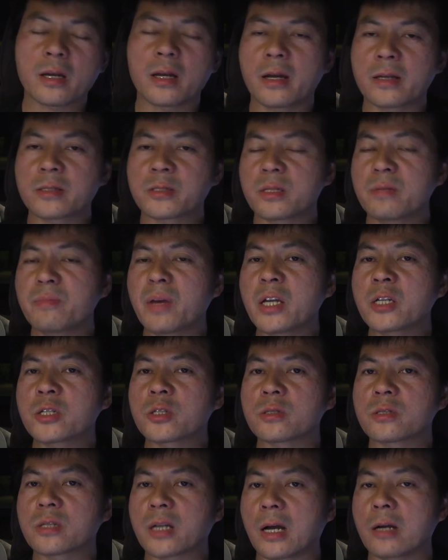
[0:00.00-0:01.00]

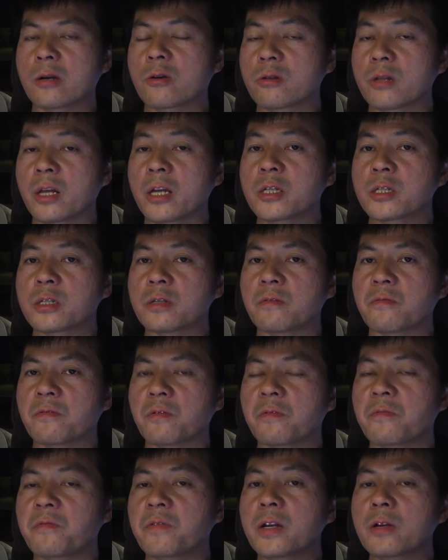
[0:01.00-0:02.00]
estimation, calculation
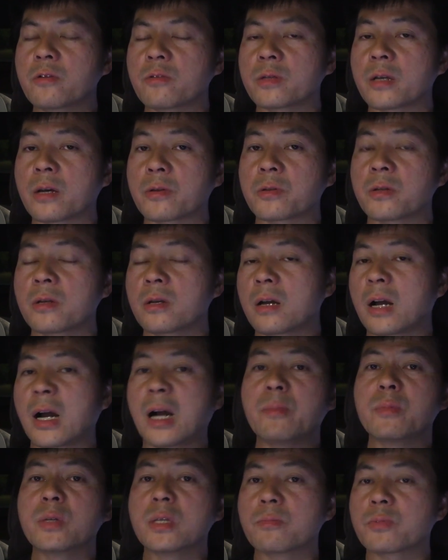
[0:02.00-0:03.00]
for figuring out
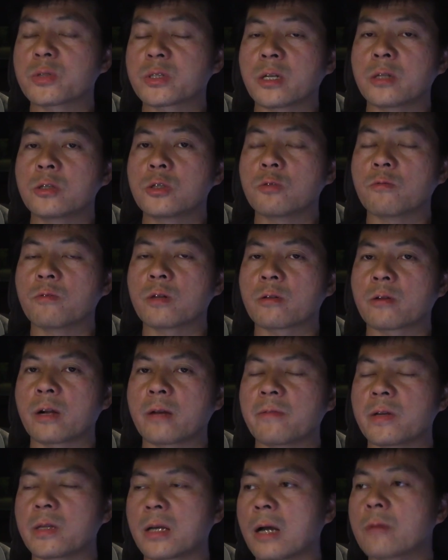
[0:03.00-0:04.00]
how many percent you will
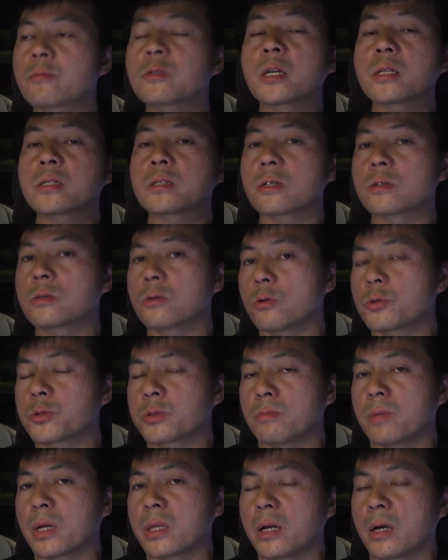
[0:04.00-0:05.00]
arrive with. I've tested
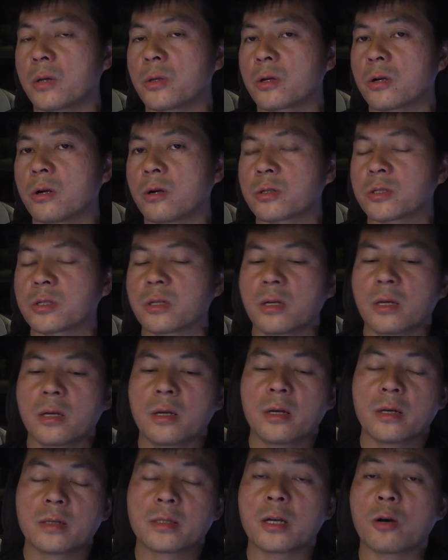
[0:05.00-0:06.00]
also many other cars.
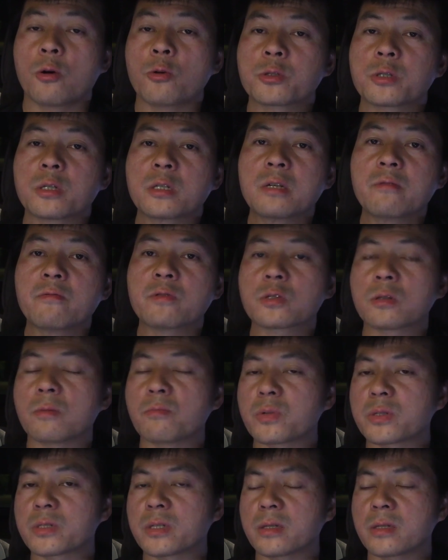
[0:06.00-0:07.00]
They also give you
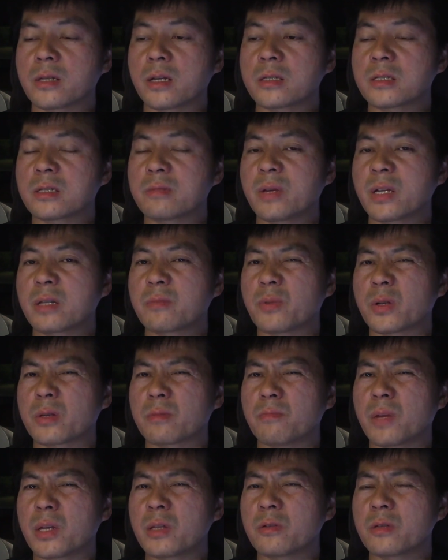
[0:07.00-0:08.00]
some percent estimate, but
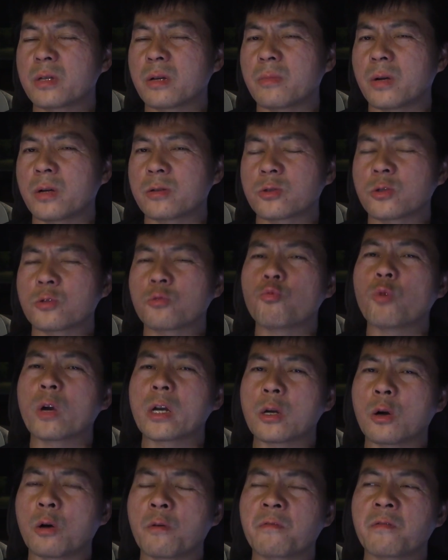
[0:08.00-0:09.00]
many of them are just
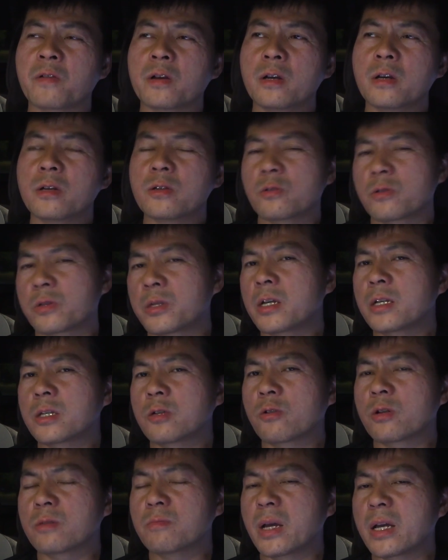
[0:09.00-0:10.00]
way off. You think
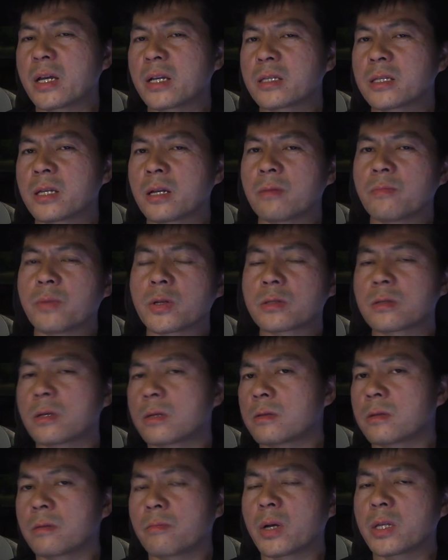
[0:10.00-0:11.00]
you can make it there, but
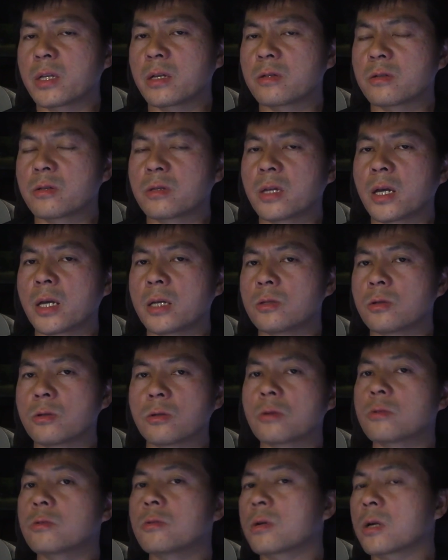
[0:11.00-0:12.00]
then by the end of the day,
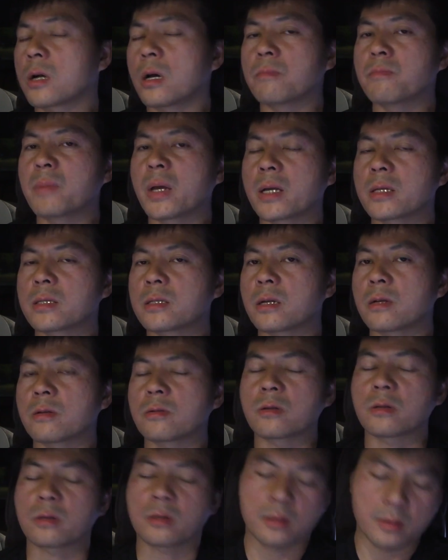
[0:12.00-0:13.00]
no, you can't make it
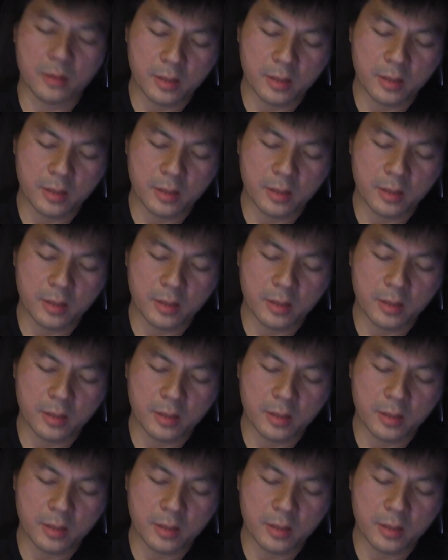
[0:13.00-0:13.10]
there.